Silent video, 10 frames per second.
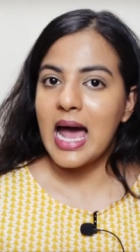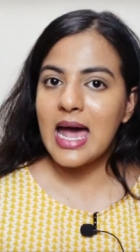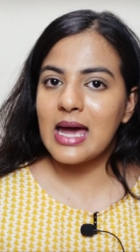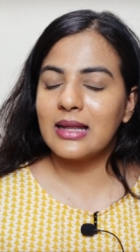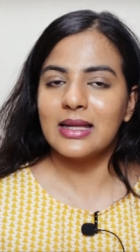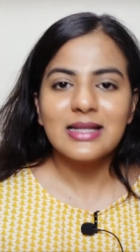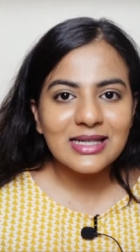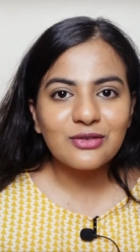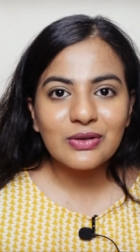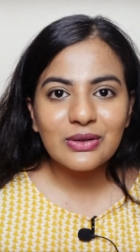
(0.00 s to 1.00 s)
And that's
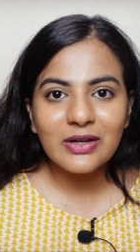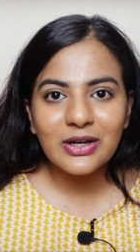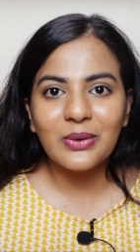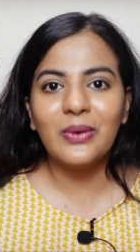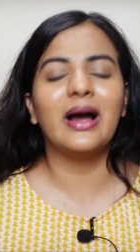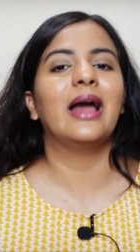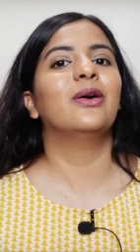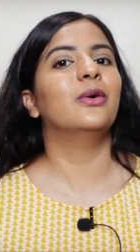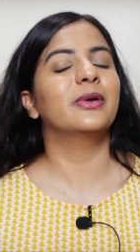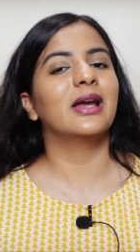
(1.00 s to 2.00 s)
it for the video. I
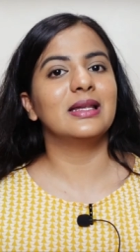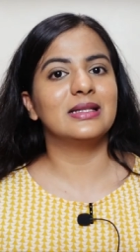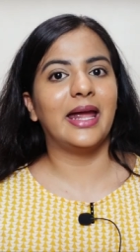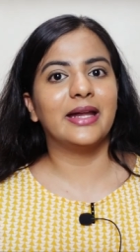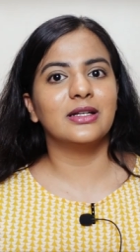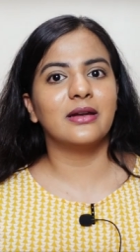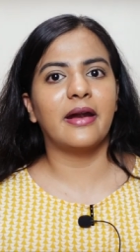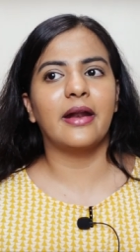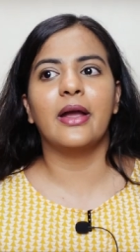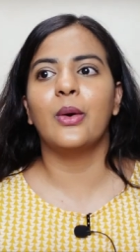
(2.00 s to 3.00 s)
hope you guys liked it,
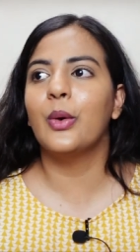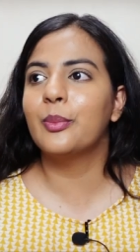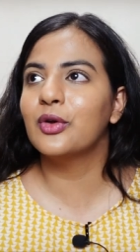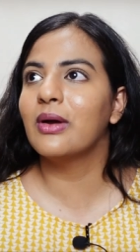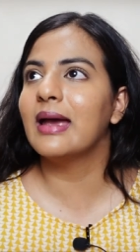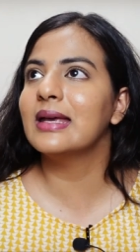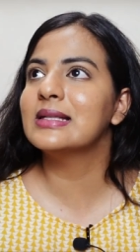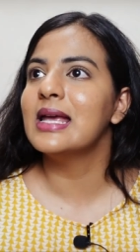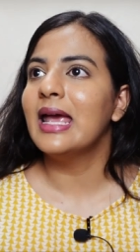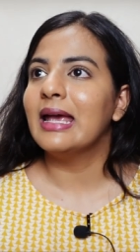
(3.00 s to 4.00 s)
and I hope you guys